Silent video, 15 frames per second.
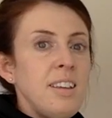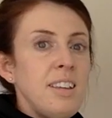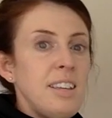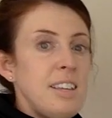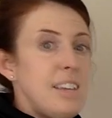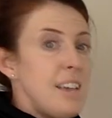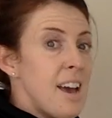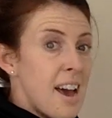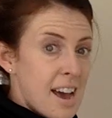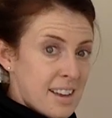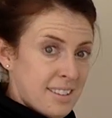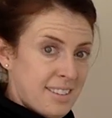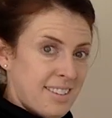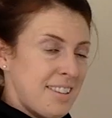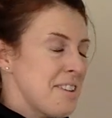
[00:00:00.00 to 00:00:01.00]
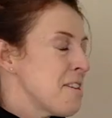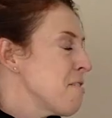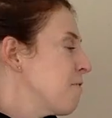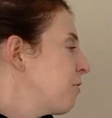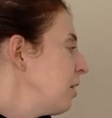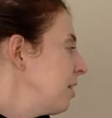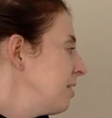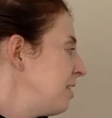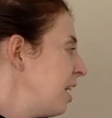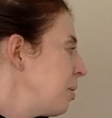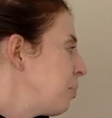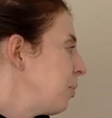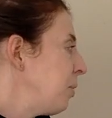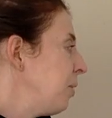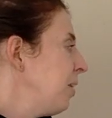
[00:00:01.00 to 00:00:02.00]
Yes. For
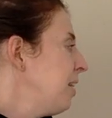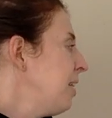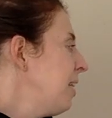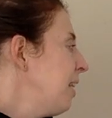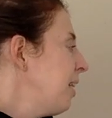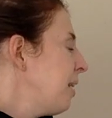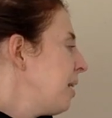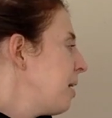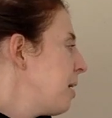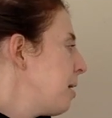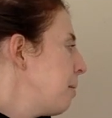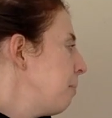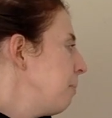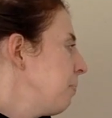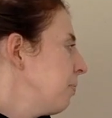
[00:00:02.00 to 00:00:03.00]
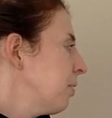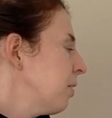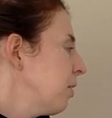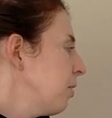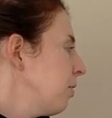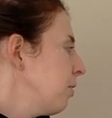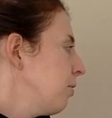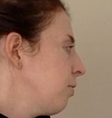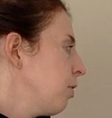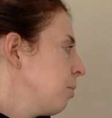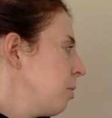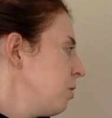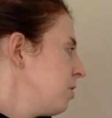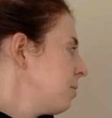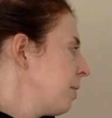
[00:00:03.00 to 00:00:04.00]
example, for
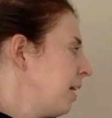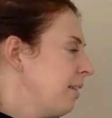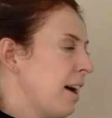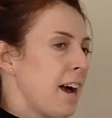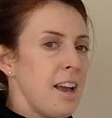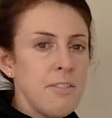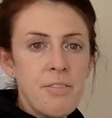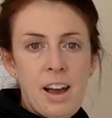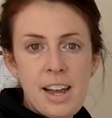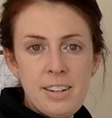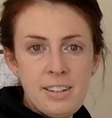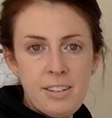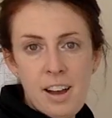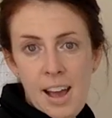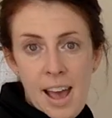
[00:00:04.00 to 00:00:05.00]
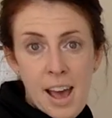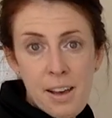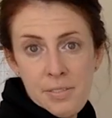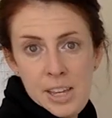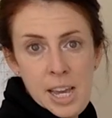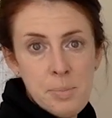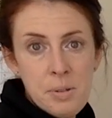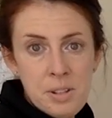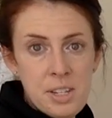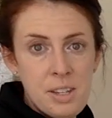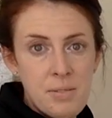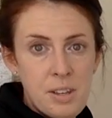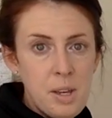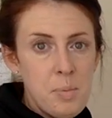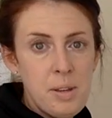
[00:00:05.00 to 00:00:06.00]
most of my life, I did not have cable
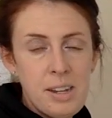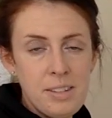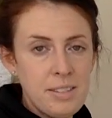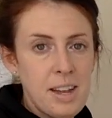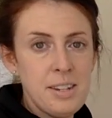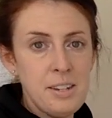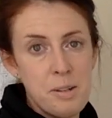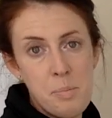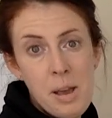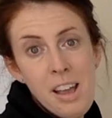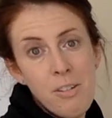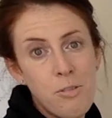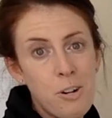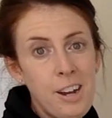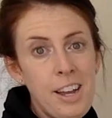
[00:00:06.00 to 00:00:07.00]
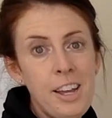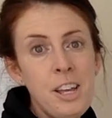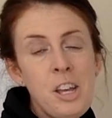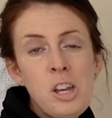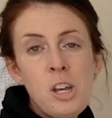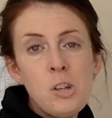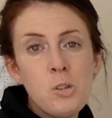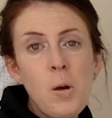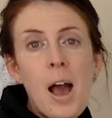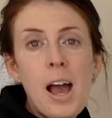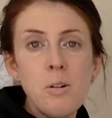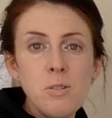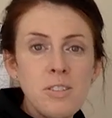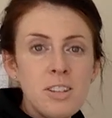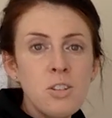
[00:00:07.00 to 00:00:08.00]
TV because I didn't pay for it. So
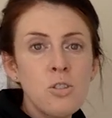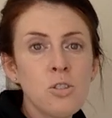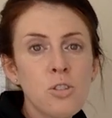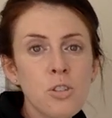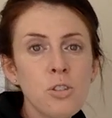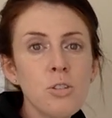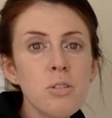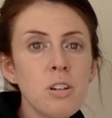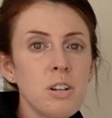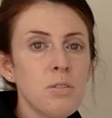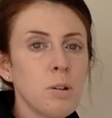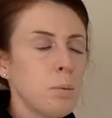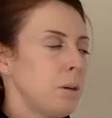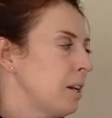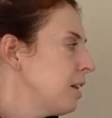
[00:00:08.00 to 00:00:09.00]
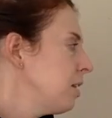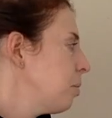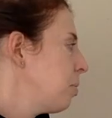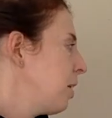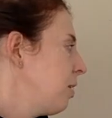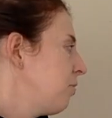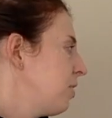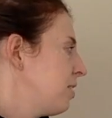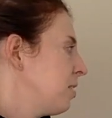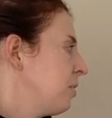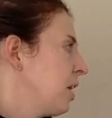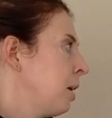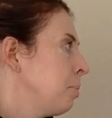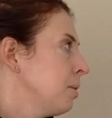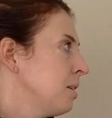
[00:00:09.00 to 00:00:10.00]
I was excluded from getting the benefits of
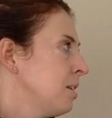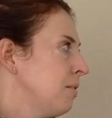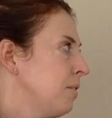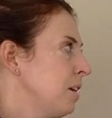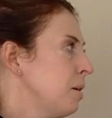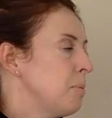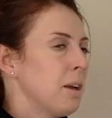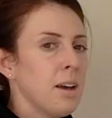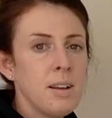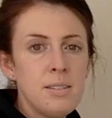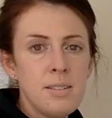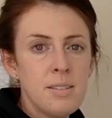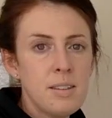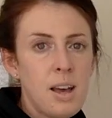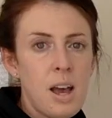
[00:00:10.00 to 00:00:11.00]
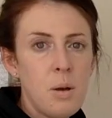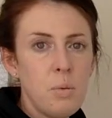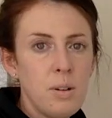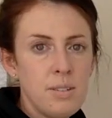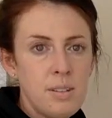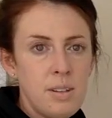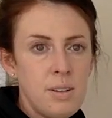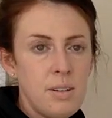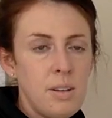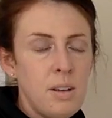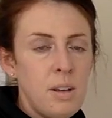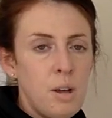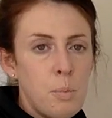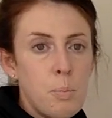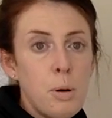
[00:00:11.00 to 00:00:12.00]
cable TV because I wasn't
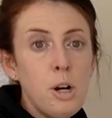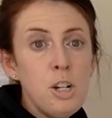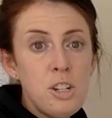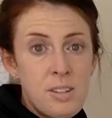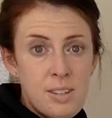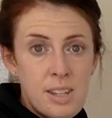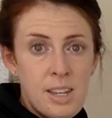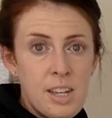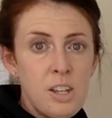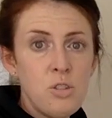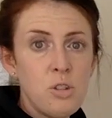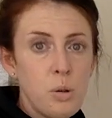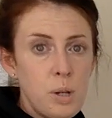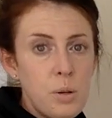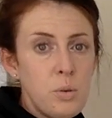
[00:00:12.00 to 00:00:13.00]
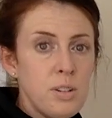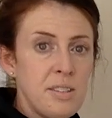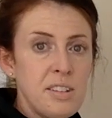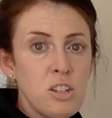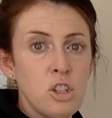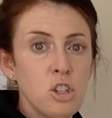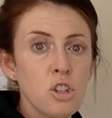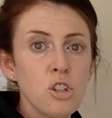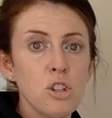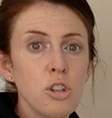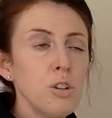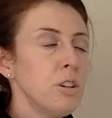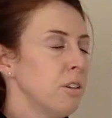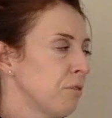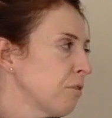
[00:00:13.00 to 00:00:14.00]
purchasing it, so it was
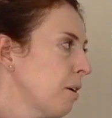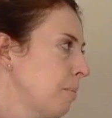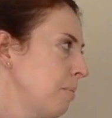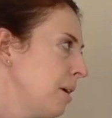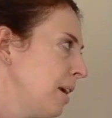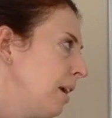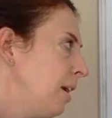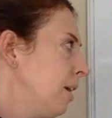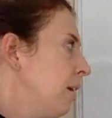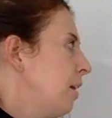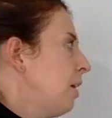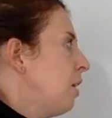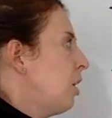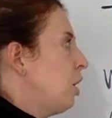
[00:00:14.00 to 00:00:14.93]
excluded from me